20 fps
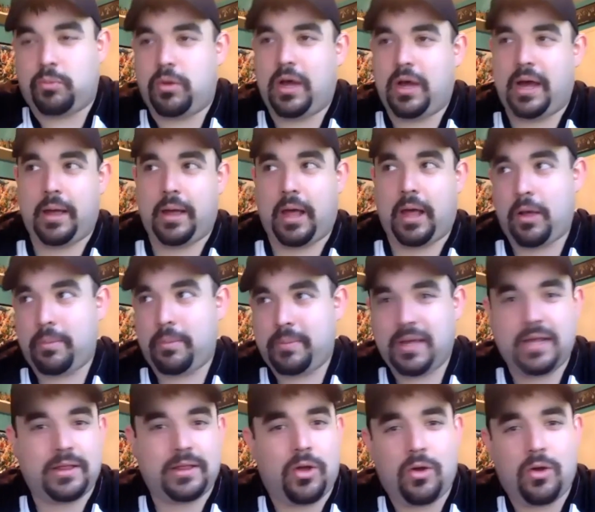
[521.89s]
I'll
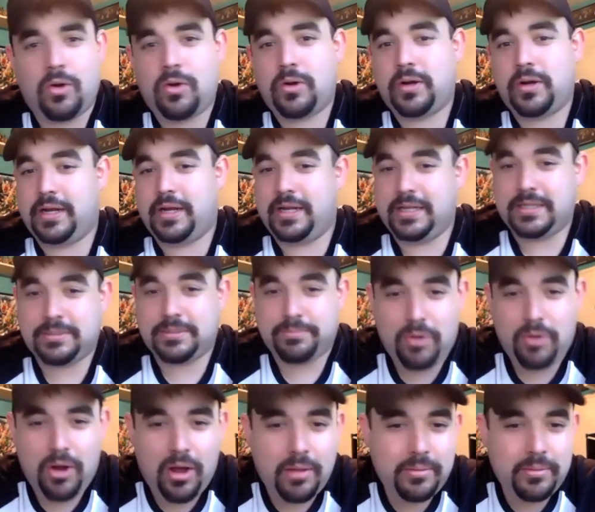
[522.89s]
admit the heart is
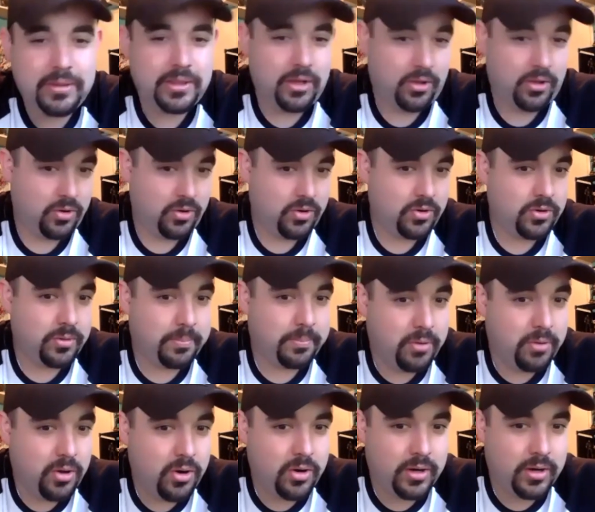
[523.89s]
probably the harder
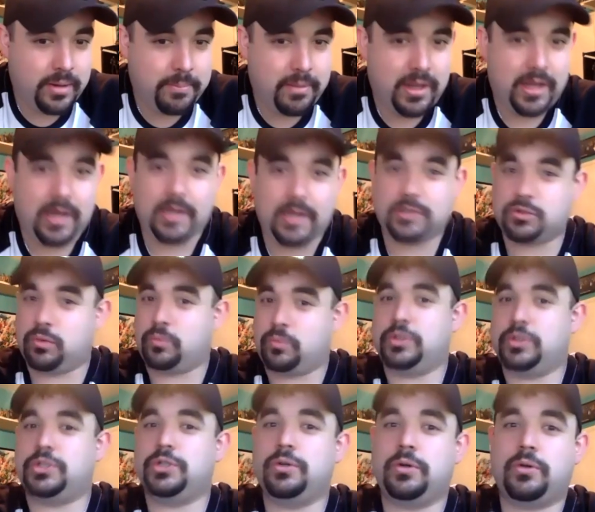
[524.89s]
part in my eyes. Or
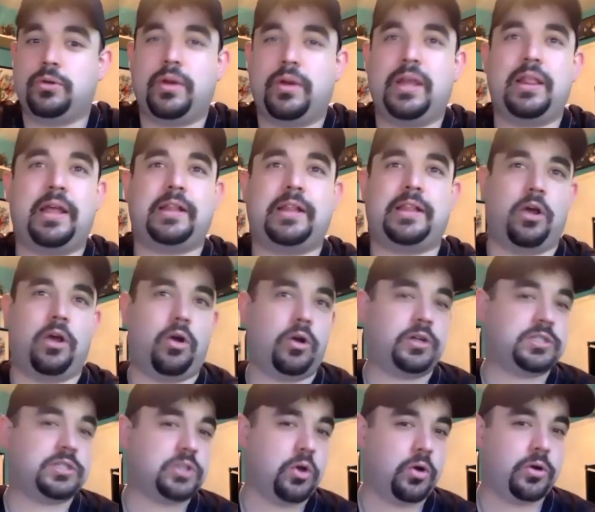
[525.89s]
would you agree? Like the
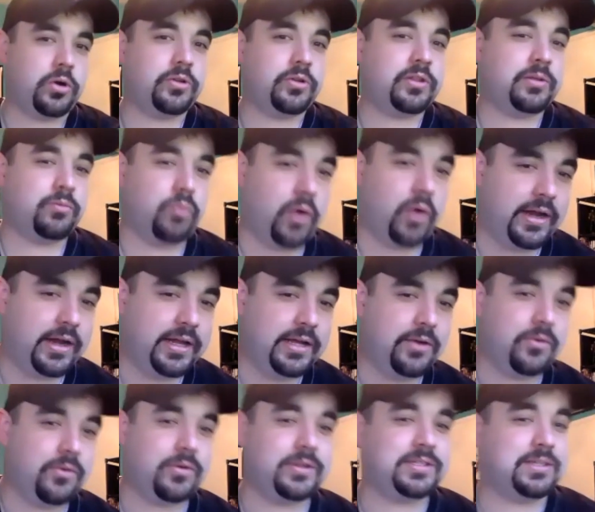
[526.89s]
art's harder than
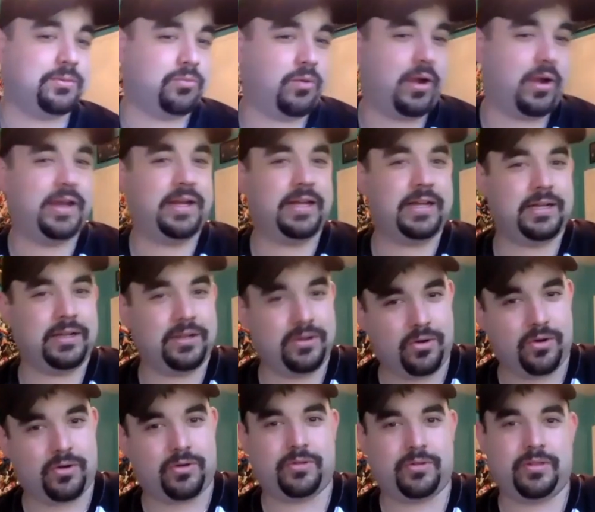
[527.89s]
writing, or is it writing
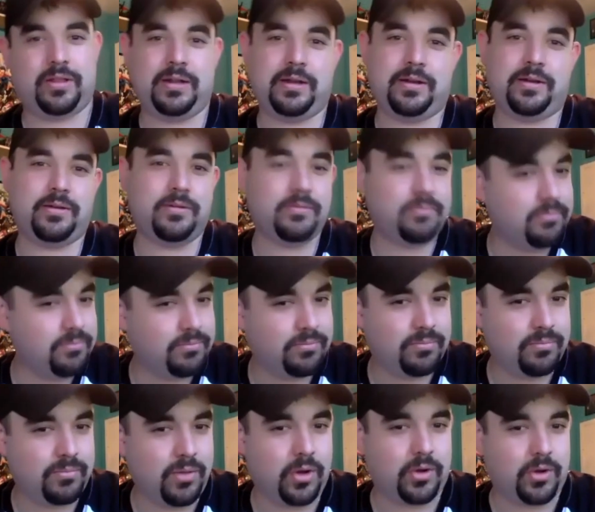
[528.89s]
harder than
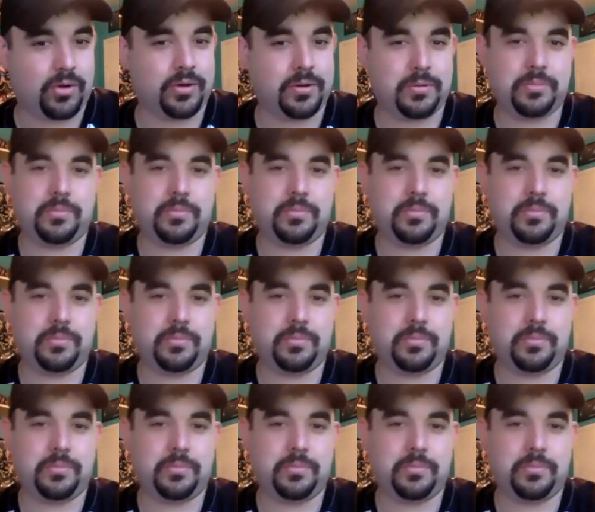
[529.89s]
art?